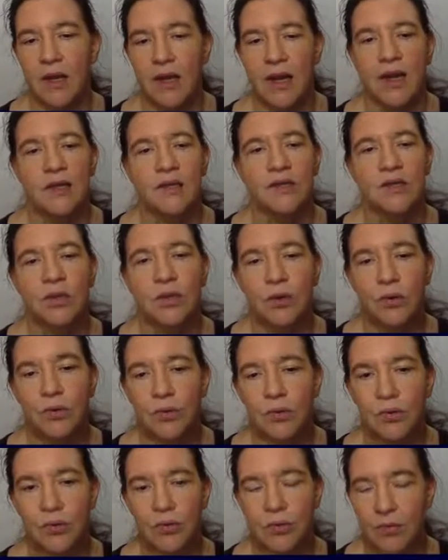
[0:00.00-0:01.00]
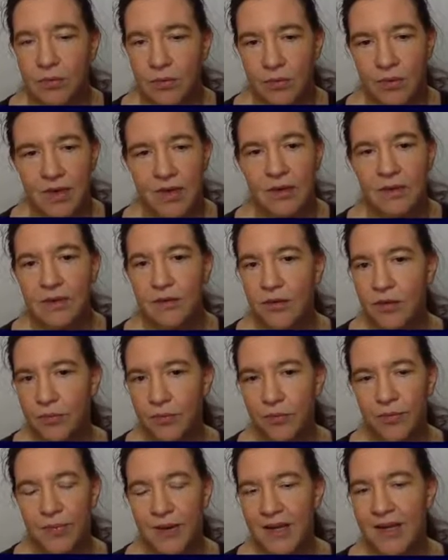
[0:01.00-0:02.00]
And so, well, you're
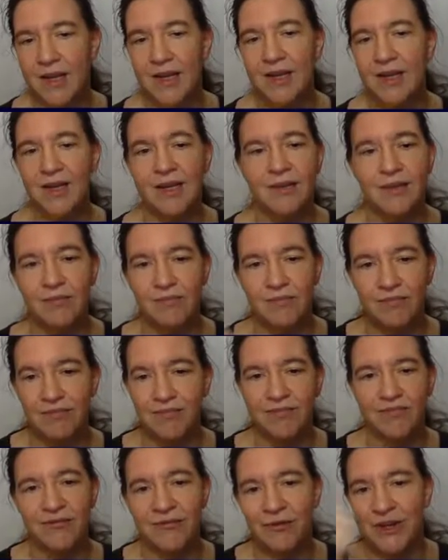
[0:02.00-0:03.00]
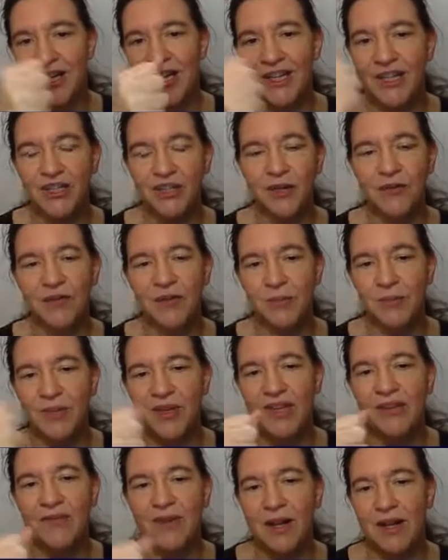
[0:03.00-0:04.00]
plugging in for each of the
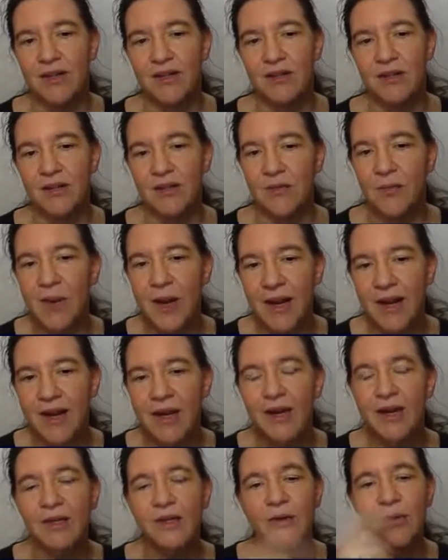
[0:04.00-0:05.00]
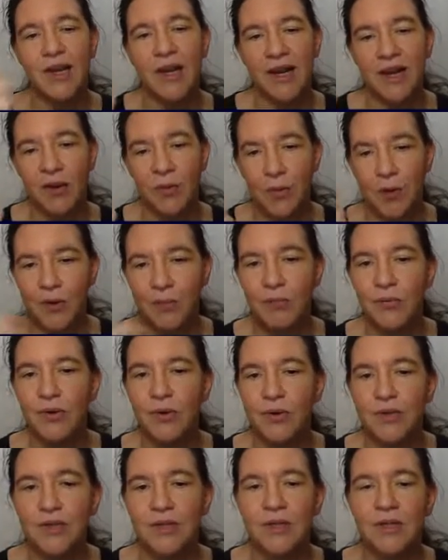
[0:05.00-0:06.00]
p-values of y, you're getting one
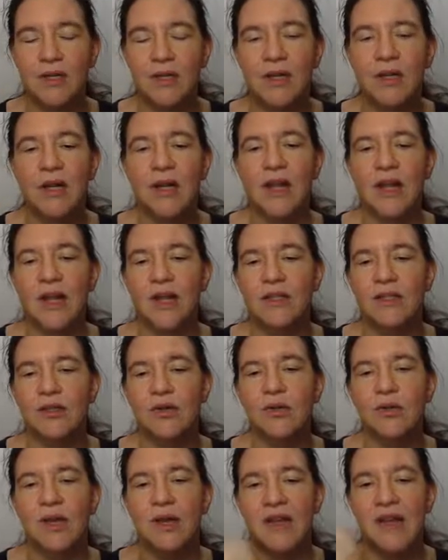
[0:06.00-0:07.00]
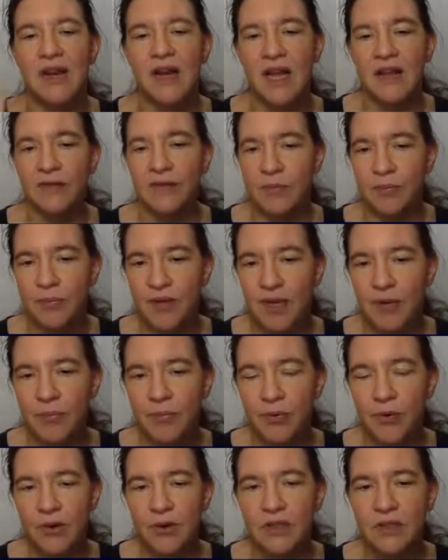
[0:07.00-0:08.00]
point, and so you're again having p
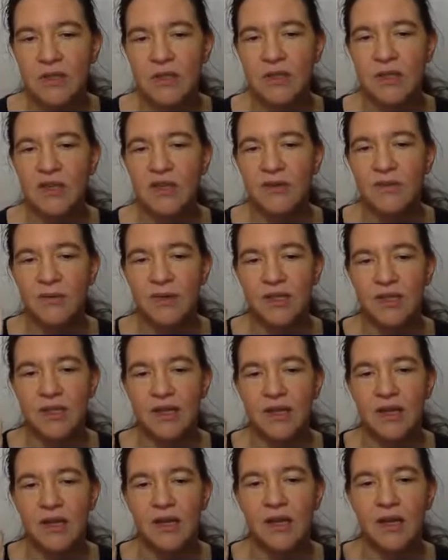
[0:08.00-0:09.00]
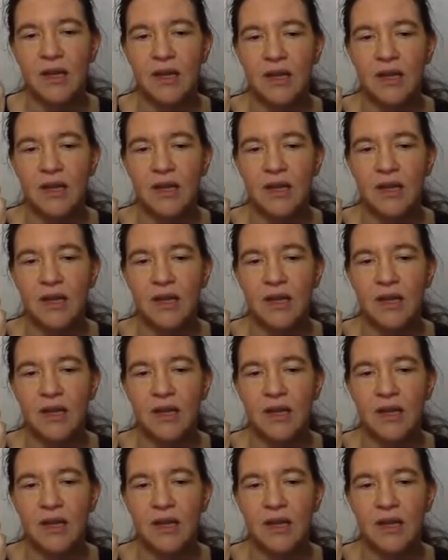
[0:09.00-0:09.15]
points with e,